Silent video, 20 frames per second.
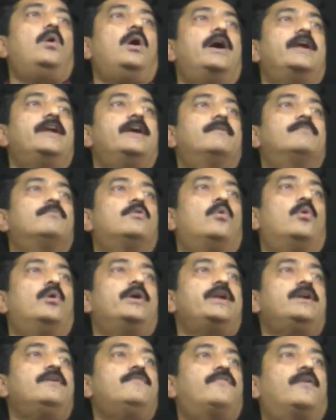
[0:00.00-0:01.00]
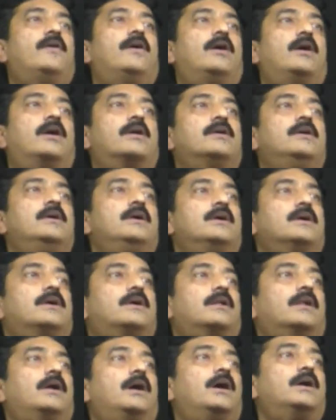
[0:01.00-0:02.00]
I am going for
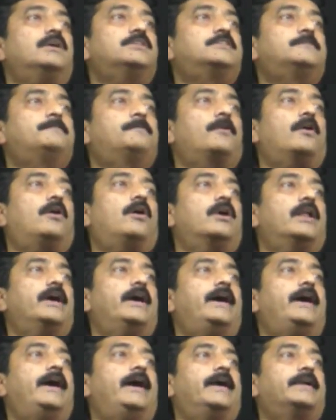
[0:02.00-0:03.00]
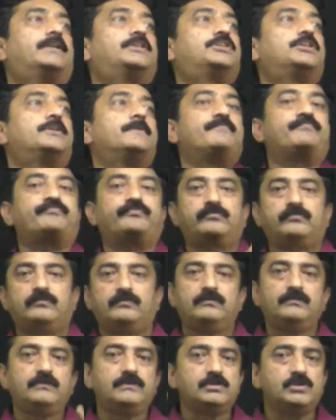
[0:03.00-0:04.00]
cross product.
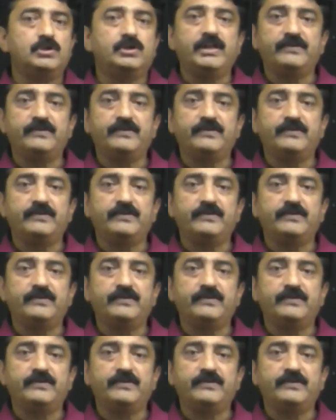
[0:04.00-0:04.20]
So